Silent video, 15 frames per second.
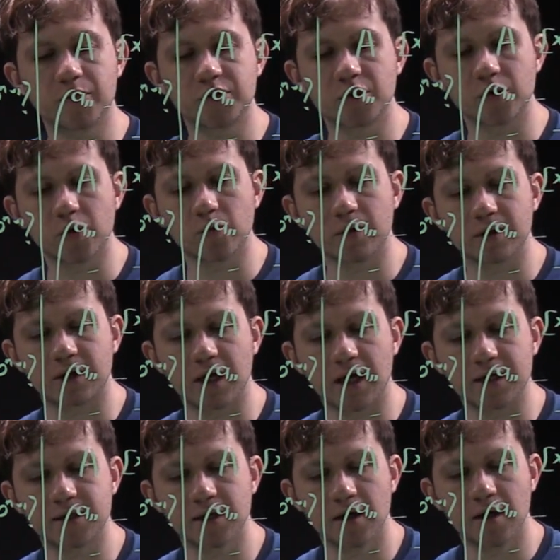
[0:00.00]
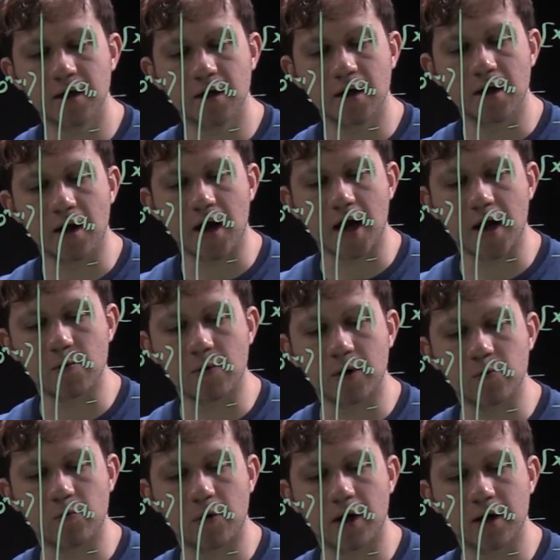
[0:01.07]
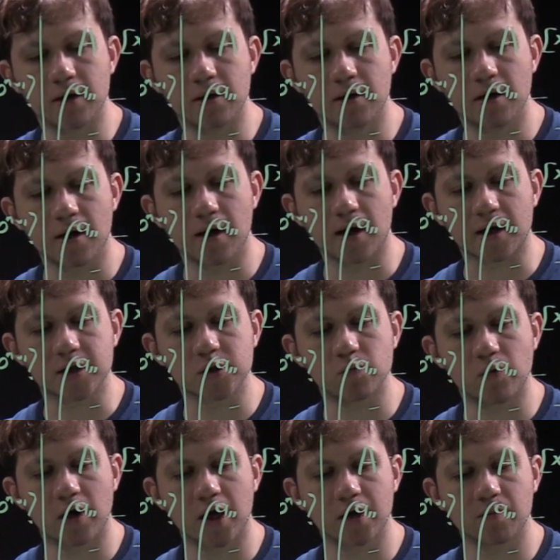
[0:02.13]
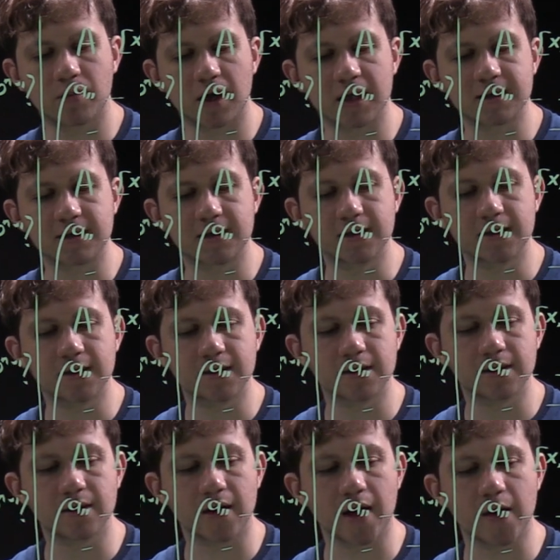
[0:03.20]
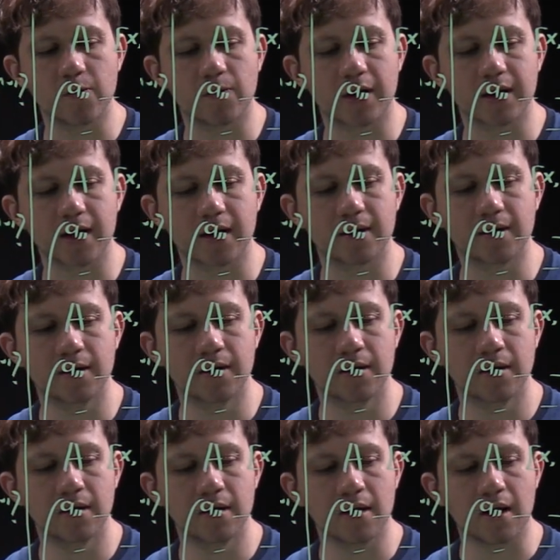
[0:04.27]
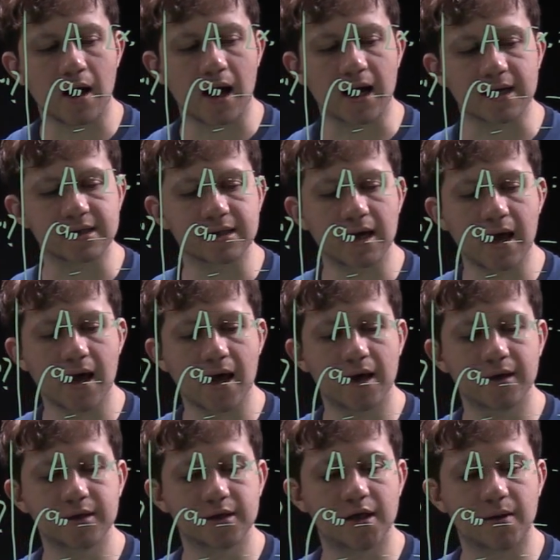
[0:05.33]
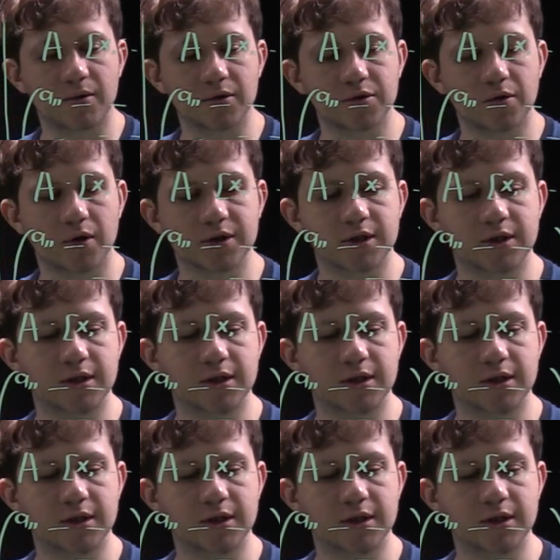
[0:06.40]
So you will get A11 x1 plus A1n xn double dot